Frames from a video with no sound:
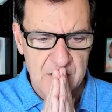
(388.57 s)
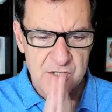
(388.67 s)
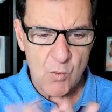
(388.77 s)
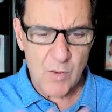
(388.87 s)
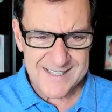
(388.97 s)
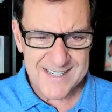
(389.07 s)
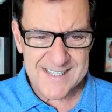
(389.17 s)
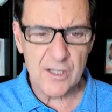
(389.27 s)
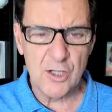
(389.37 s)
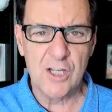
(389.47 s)
So what
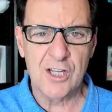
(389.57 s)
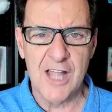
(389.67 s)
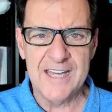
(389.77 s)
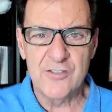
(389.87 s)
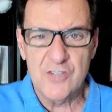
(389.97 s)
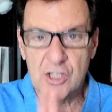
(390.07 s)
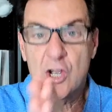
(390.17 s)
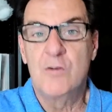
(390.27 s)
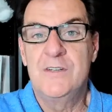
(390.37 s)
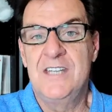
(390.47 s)
does it look like to
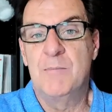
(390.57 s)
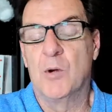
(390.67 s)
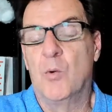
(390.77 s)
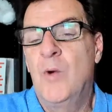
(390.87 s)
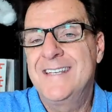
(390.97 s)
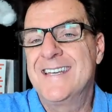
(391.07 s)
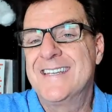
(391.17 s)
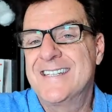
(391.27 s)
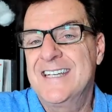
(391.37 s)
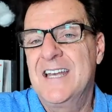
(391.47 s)
go deeper? What
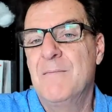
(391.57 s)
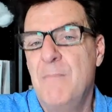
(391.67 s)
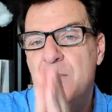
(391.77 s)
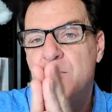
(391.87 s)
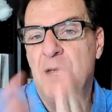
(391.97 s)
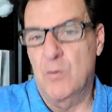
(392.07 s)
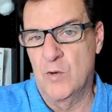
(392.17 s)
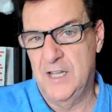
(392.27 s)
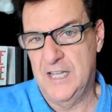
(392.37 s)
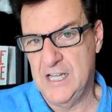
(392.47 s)
does commitment
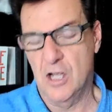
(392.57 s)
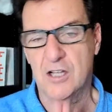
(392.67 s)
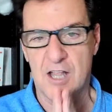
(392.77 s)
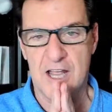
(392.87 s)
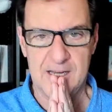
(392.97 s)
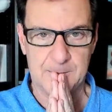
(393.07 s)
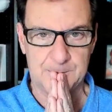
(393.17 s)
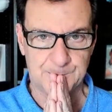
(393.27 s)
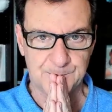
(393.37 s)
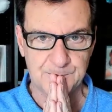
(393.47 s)
really look like?
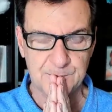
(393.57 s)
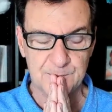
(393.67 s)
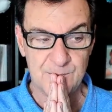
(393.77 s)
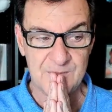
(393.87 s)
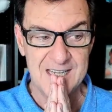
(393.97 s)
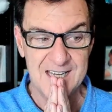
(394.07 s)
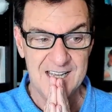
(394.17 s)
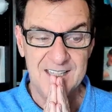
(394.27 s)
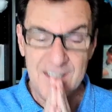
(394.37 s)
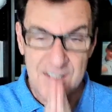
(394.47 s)

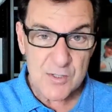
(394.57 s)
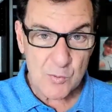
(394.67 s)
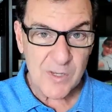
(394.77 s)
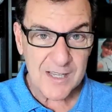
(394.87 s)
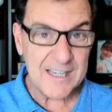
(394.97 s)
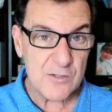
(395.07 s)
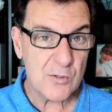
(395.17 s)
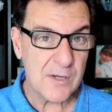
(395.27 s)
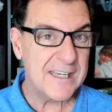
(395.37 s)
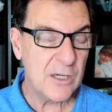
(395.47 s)
This is really a
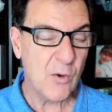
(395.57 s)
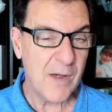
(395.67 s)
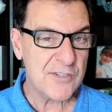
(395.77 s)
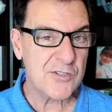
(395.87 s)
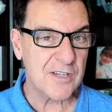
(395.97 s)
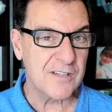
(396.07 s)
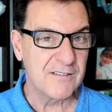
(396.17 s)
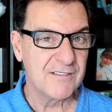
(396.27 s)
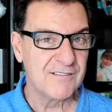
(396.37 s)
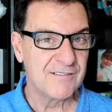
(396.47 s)
tricky
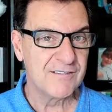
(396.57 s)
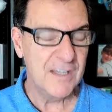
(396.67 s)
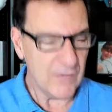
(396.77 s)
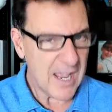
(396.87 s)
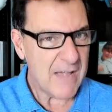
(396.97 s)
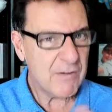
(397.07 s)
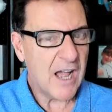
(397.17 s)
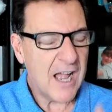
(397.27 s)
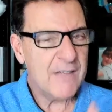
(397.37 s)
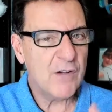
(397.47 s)
question. Even I
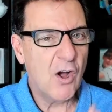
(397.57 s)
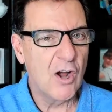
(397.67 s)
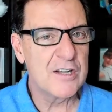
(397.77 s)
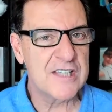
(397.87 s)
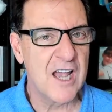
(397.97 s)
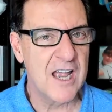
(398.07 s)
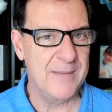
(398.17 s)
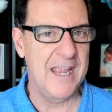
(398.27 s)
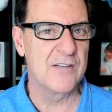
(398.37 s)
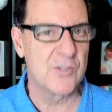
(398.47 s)
have a hard
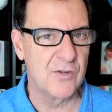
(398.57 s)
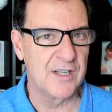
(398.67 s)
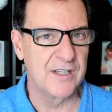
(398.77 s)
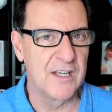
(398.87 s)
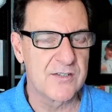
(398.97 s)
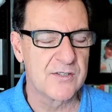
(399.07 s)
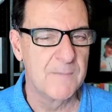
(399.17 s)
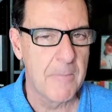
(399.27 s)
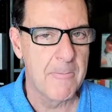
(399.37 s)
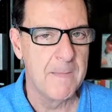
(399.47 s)
time answering this.
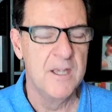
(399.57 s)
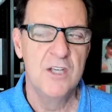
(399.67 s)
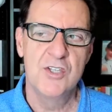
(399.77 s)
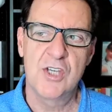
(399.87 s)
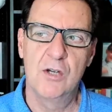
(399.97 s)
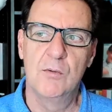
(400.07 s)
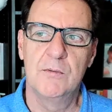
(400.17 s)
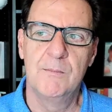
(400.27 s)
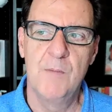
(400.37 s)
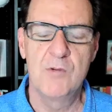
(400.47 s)

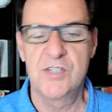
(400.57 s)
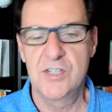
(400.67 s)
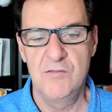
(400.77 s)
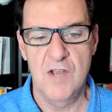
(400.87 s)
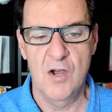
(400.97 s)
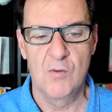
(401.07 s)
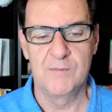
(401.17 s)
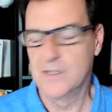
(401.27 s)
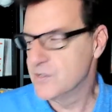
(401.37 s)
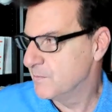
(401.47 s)
So most of you
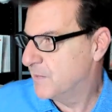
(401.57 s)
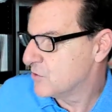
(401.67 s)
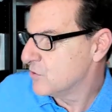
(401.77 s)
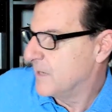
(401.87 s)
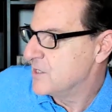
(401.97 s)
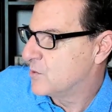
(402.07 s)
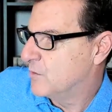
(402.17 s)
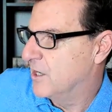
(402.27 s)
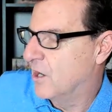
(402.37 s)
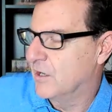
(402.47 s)
know, there's a picture of my
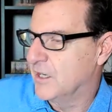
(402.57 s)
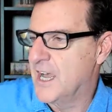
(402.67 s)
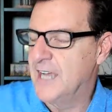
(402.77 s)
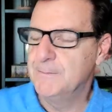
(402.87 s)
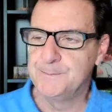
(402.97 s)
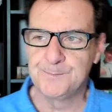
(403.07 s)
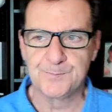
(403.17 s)
sweetheart and I.